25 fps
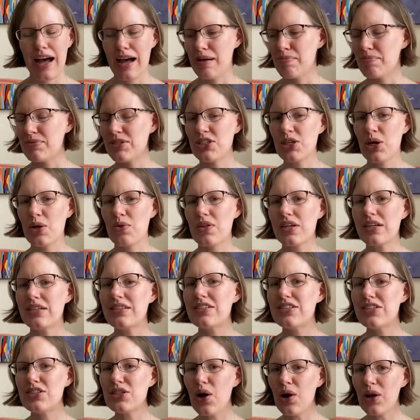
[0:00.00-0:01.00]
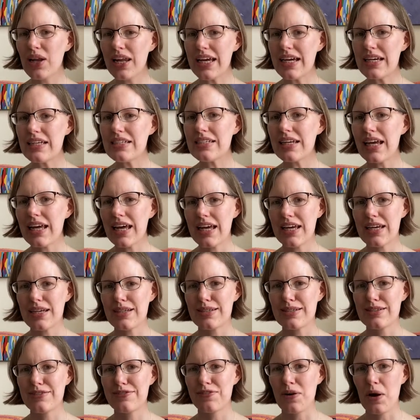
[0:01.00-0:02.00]
So the solid
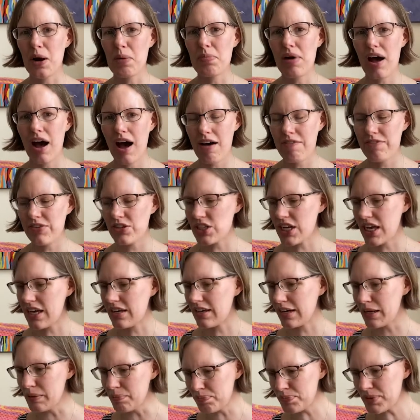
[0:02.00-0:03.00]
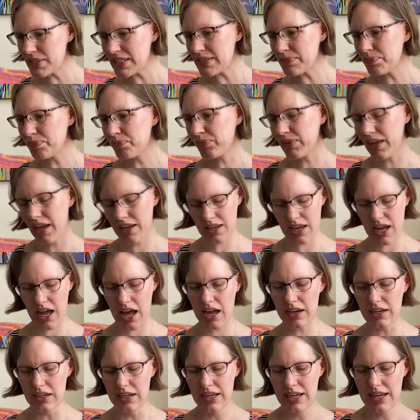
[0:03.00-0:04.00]
is from Harvey Jacobs
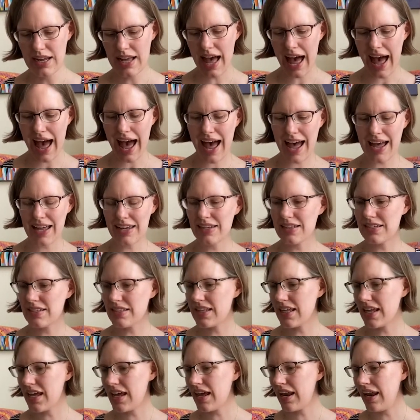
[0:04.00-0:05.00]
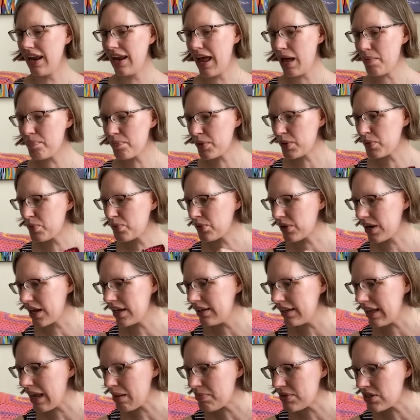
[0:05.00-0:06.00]
again, and the leopard print,
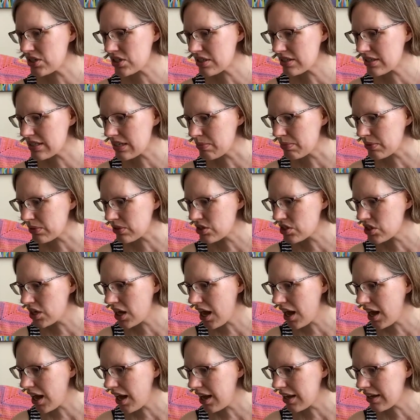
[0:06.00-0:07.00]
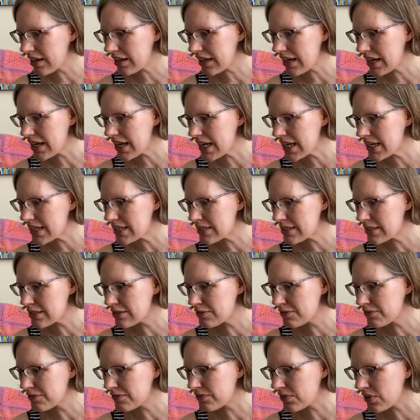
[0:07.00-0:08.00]
let me just double check, is
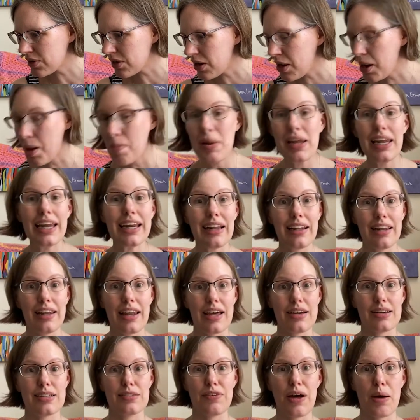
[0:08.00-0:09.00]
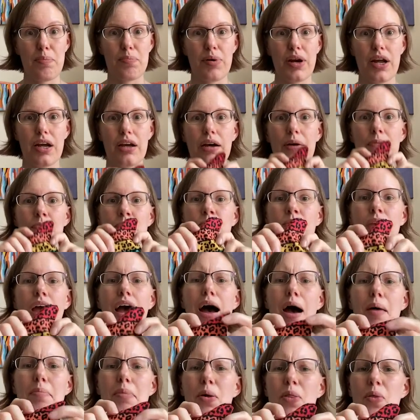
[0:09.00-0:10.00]
from Little Legs fabric,
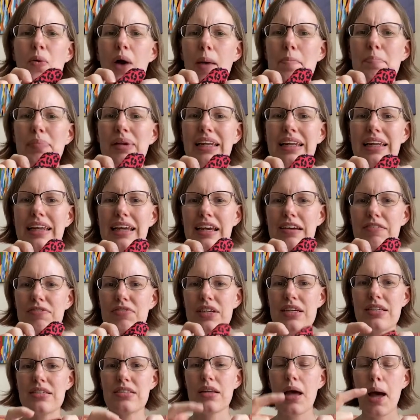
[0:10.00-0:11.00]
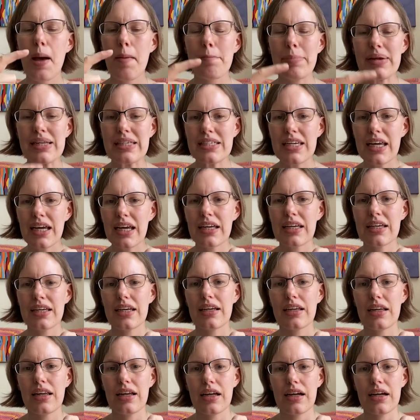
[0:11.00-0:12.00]
although I believe this
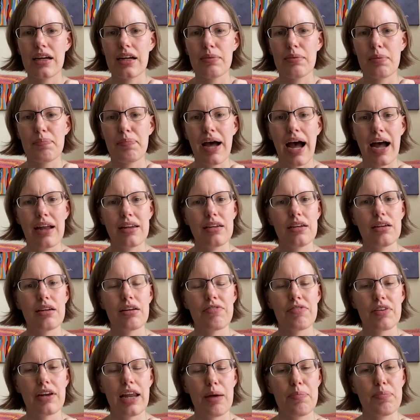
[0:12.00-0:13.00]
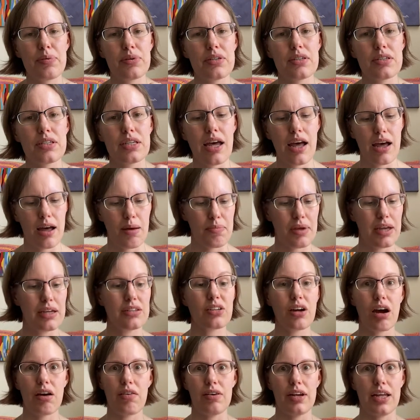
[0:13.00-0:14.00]
particular pattern of the leopard is
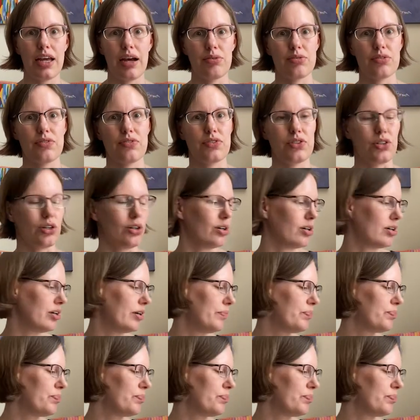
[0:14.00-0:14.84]
currently out of stock.